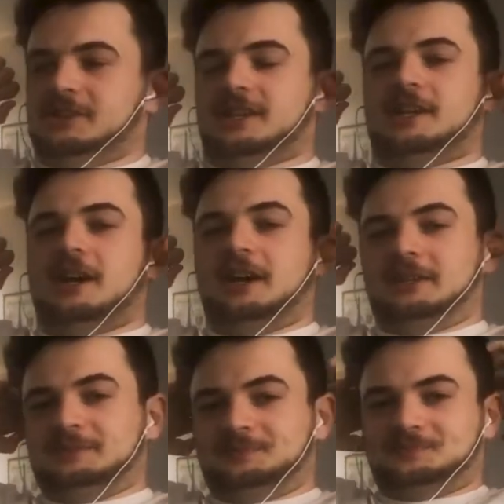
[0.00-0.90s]
like
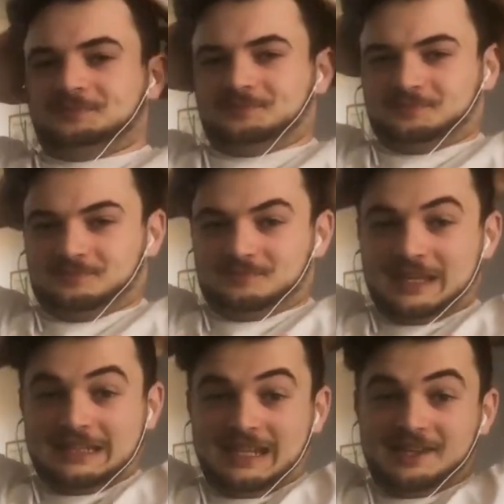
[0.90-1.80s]
a
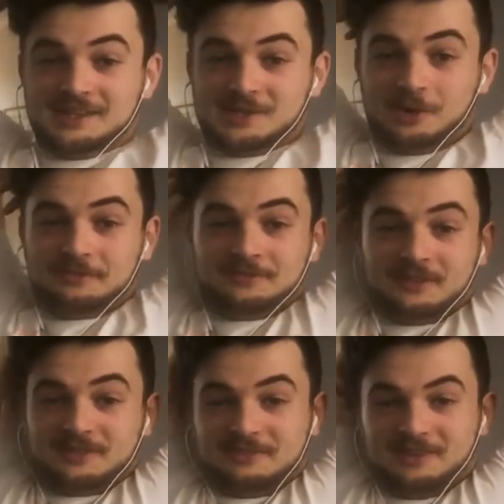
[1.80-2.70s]
lead into Orphan
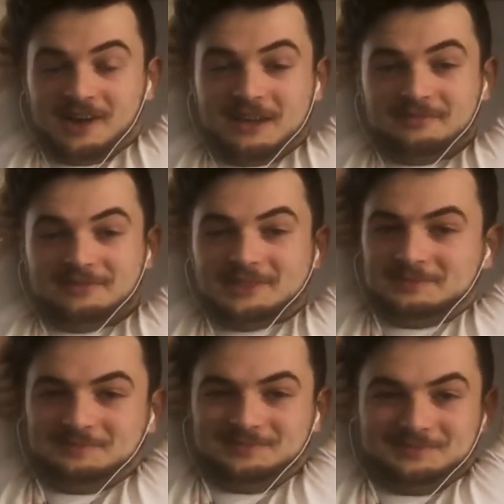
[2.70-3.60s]
55?
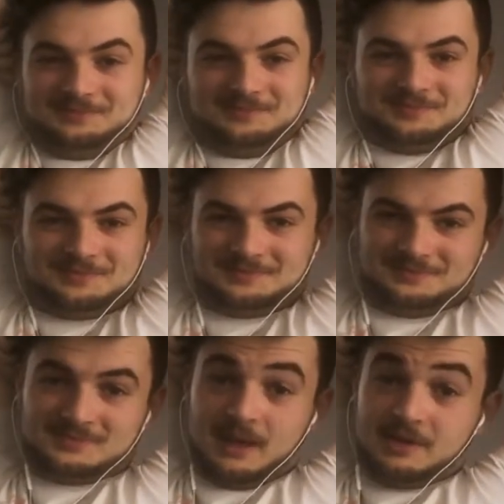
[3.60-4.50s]

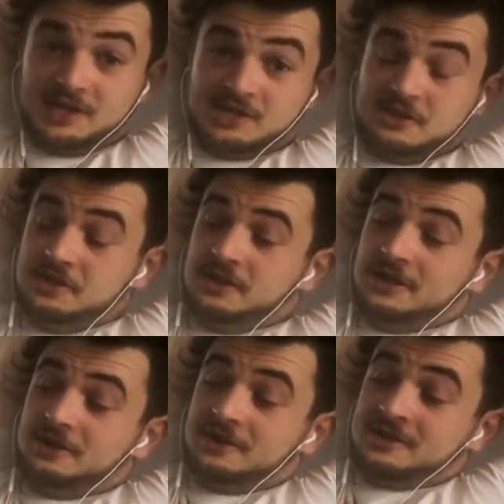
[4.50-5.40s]
I mean, it's certainly
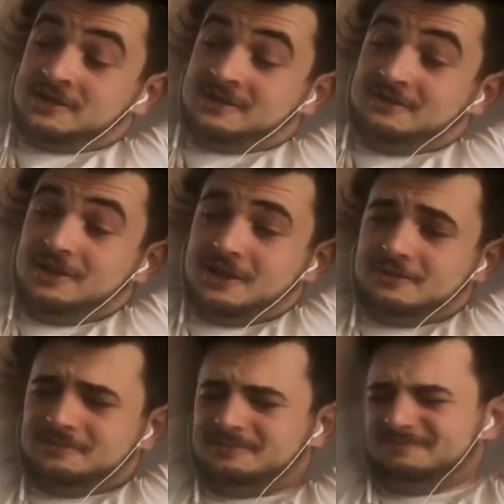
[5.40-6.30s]
not as, you know,
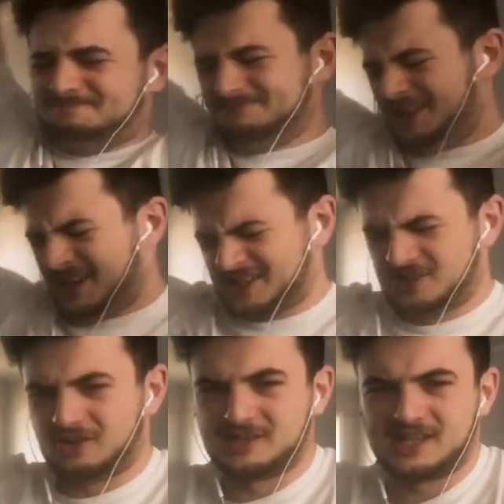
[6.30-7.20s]
it's
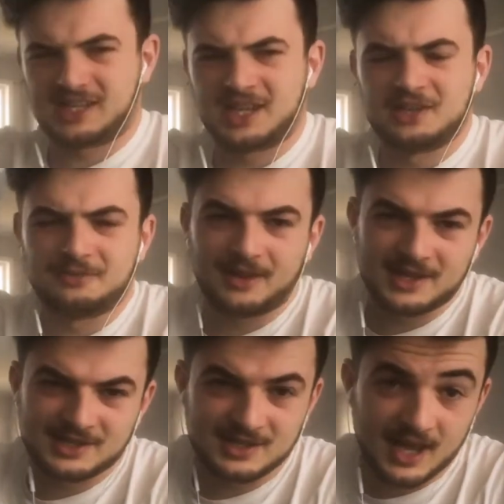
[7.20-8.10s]
not as like in your
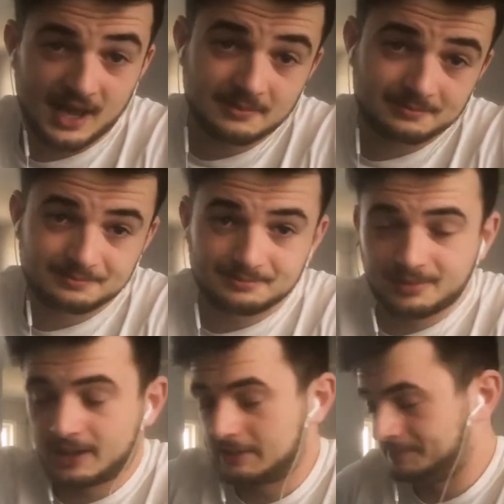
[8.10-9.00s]
face yet,
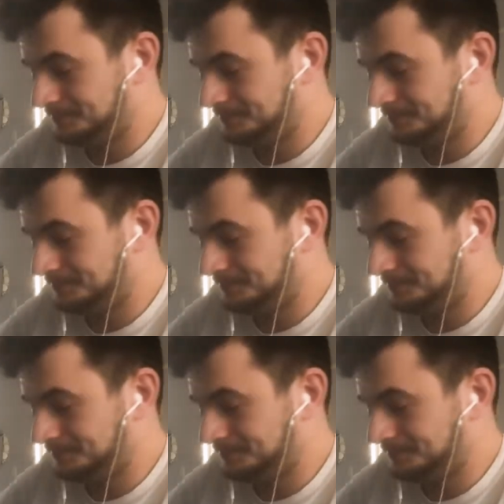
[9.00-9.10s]
but